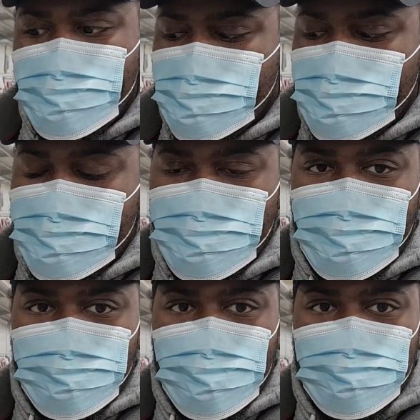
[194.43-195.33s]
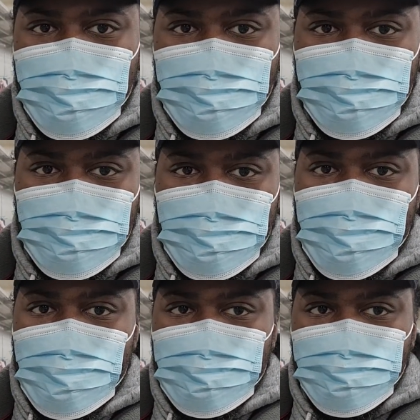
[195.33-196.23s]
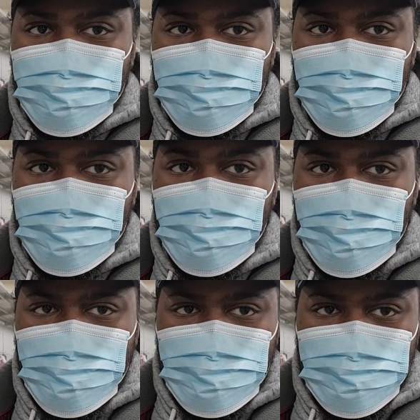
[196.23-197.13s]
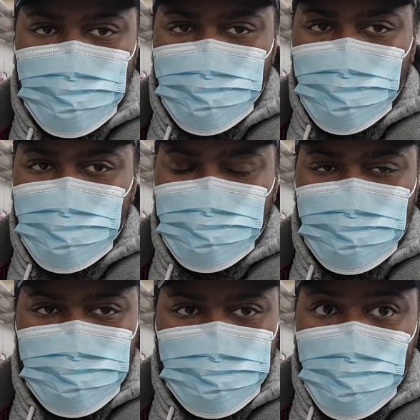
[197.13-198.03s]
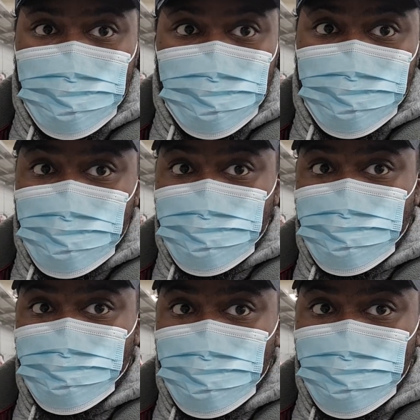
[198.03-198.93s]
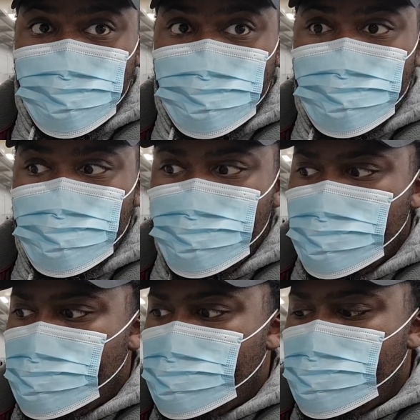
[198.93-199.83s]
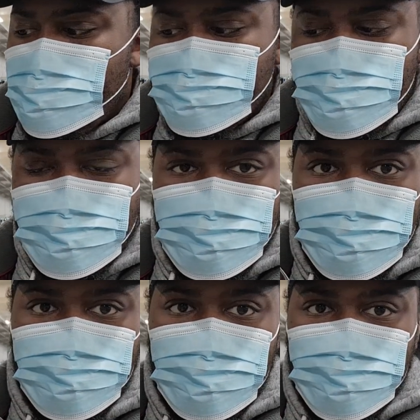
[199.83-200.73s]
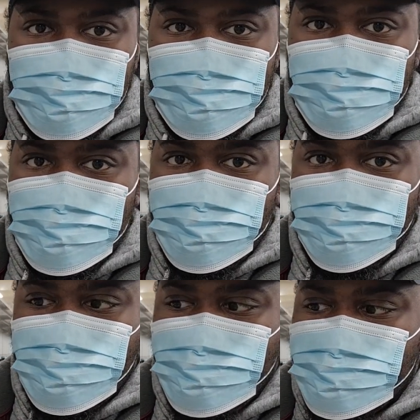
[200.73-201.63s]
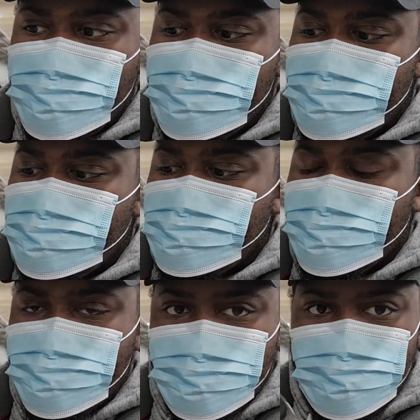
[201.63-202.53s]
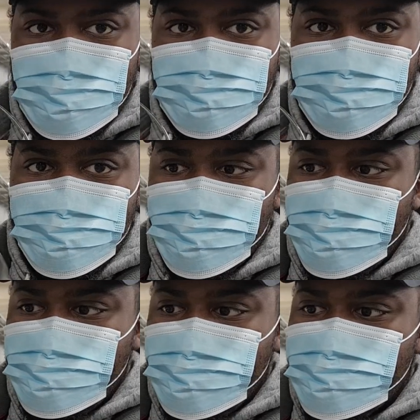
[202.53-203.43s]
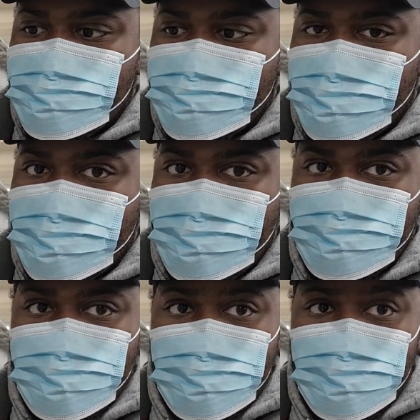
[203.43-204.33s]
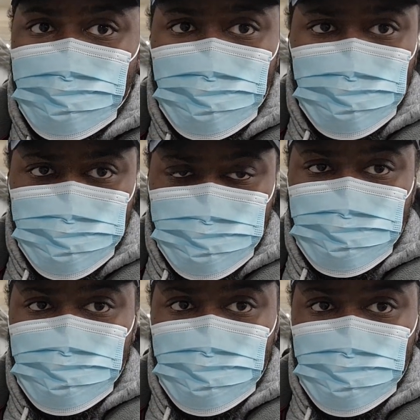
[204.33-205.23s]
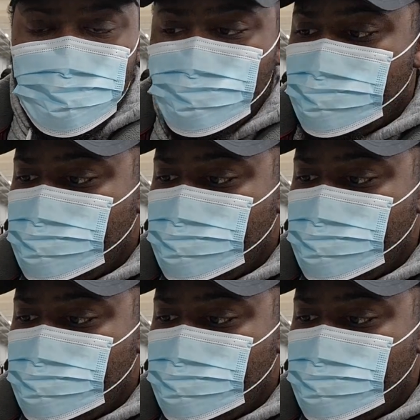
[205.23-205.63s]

getting like maybe a little glass or so showcase maybe even a smoothie uh, I was thinking a little bit of a thinner flute than this, but this is actually pretty decent size. Uh, we'll see how,